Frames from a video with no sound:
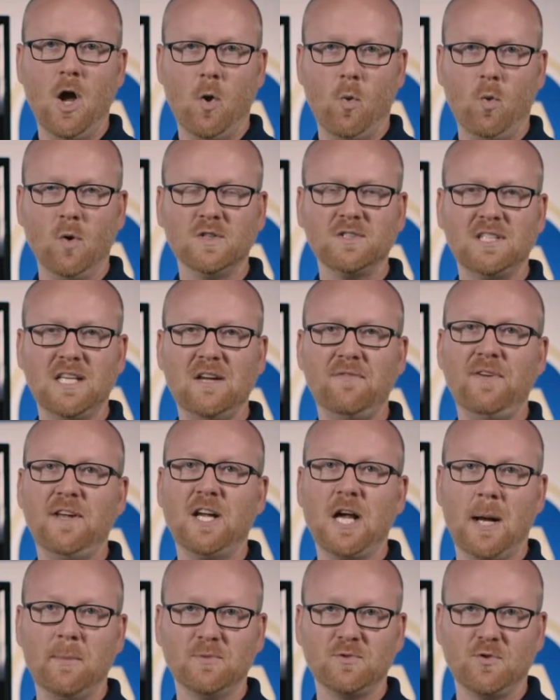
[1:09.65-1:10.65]
We'll see if he
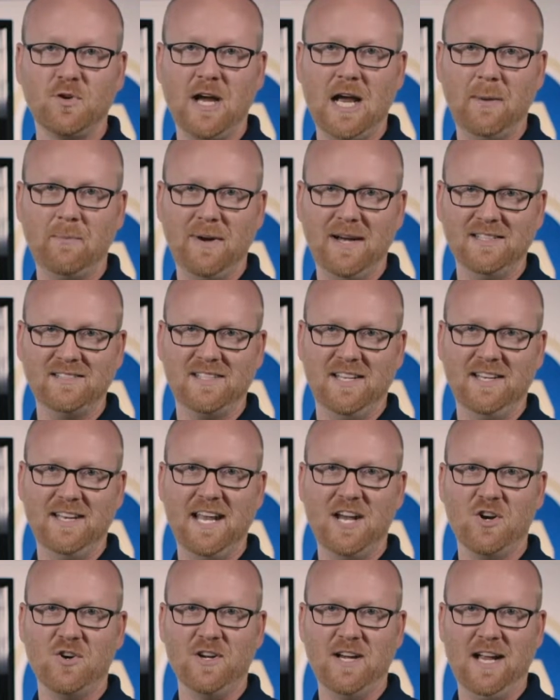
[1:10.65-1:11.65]
comes around by Sunday or